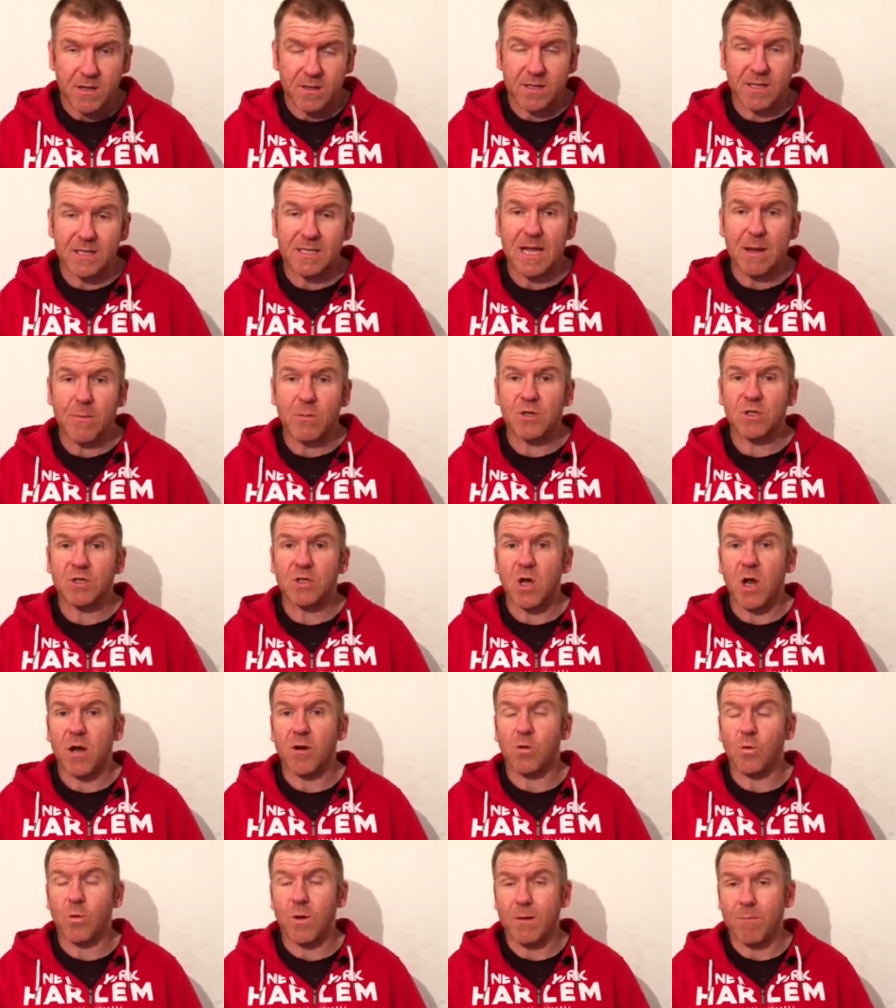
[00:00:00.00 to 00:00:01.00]
the
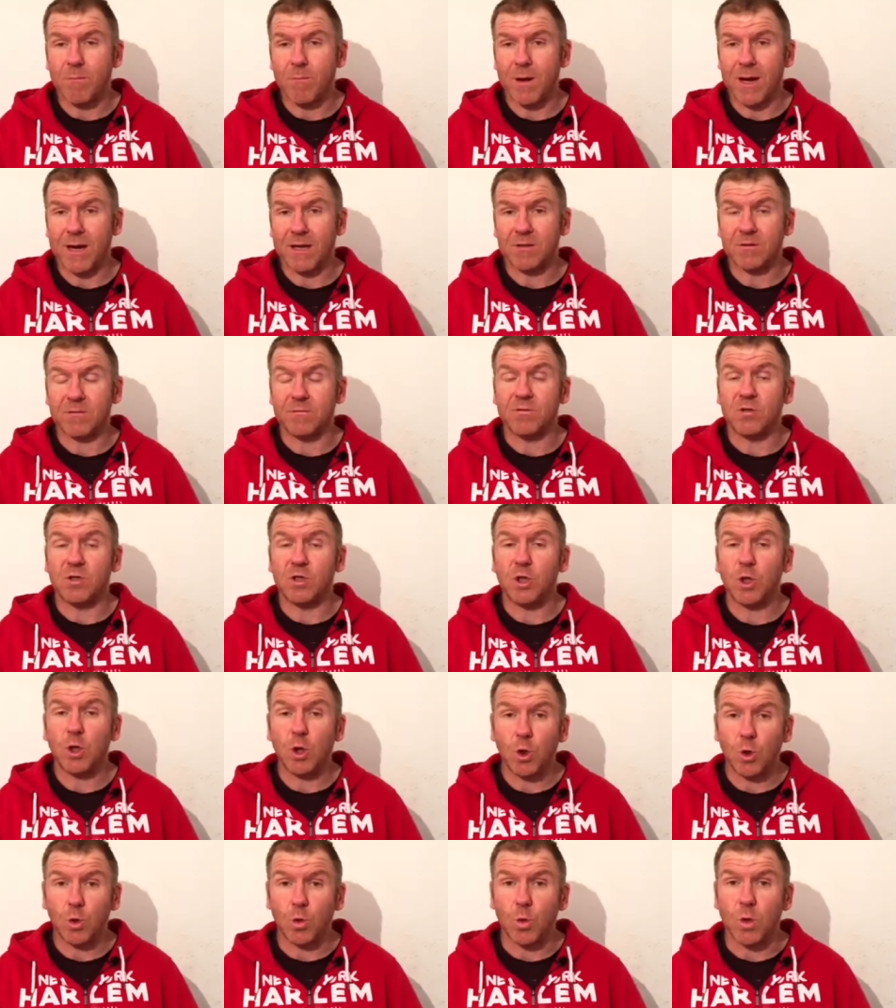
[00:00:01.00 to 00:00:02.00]
democidal impact of
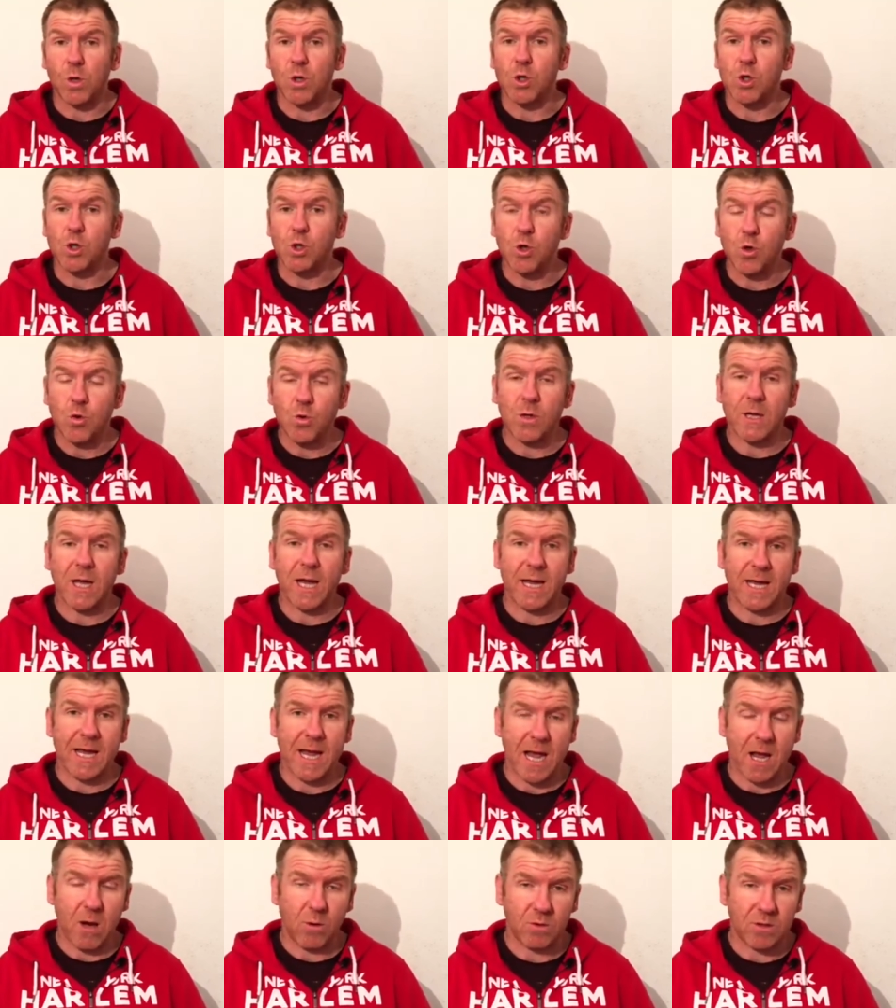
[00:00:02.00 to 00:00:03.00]
two UK
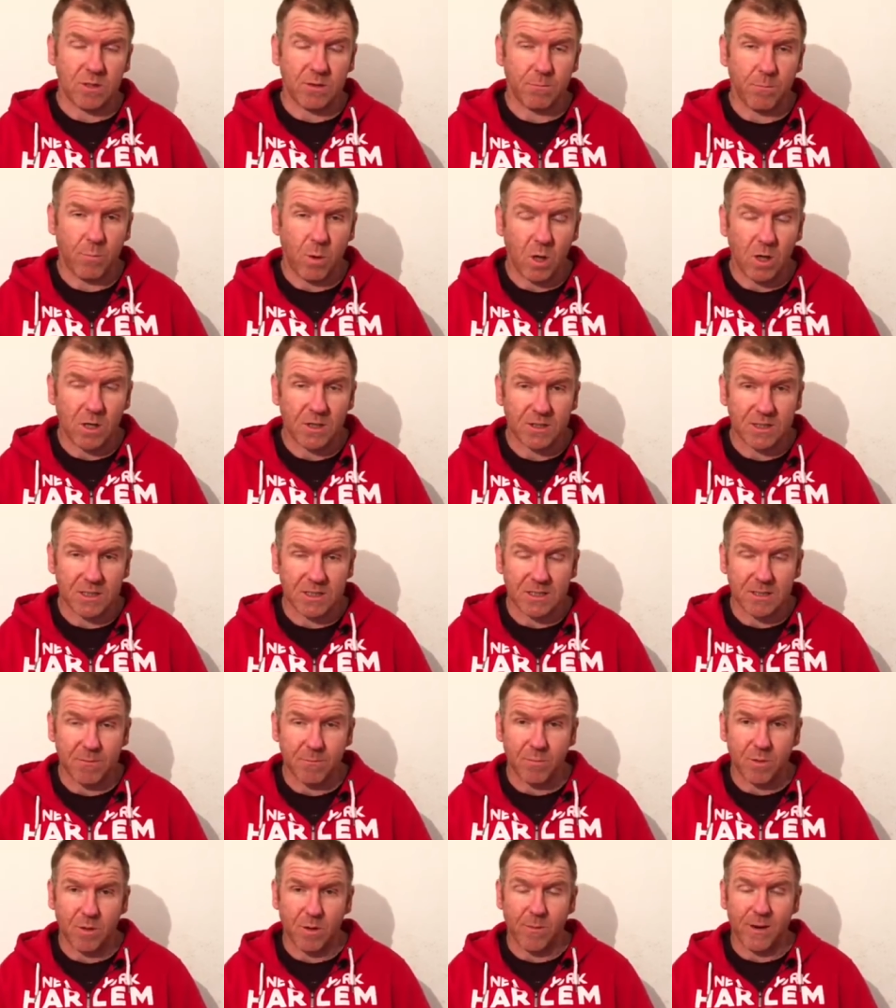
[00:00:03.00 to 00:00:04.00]
housing policies
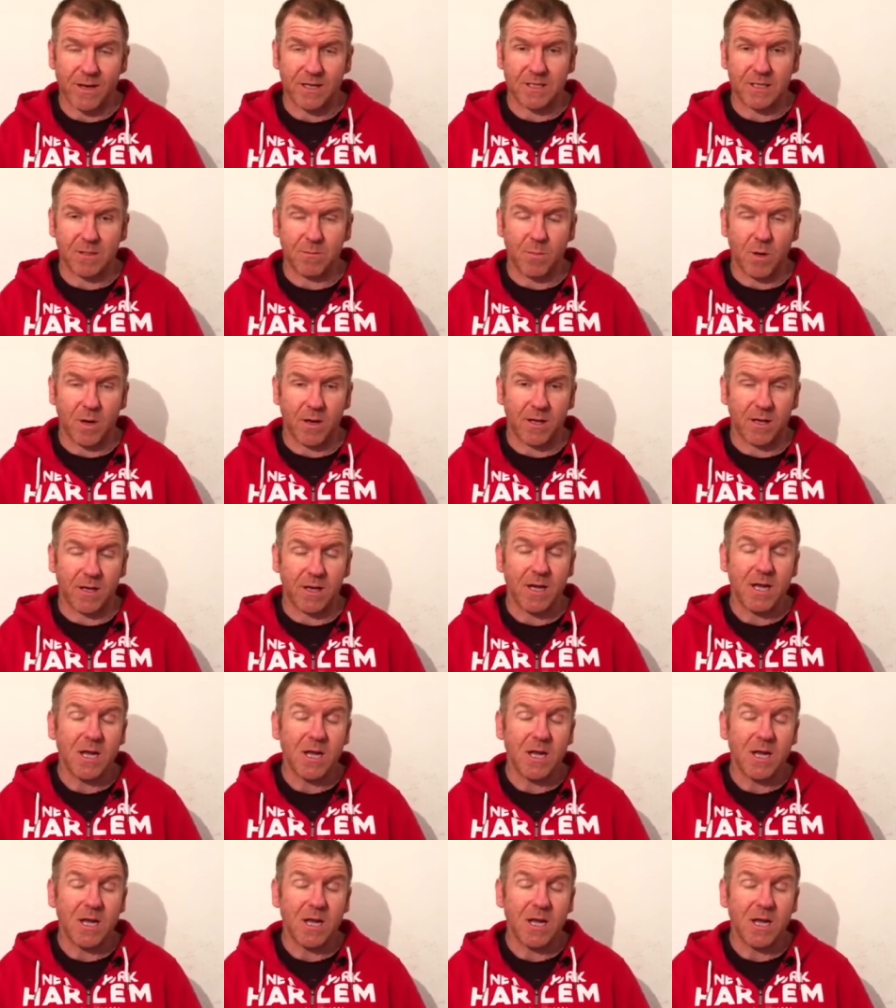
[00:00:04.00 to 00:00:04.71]
implemented by the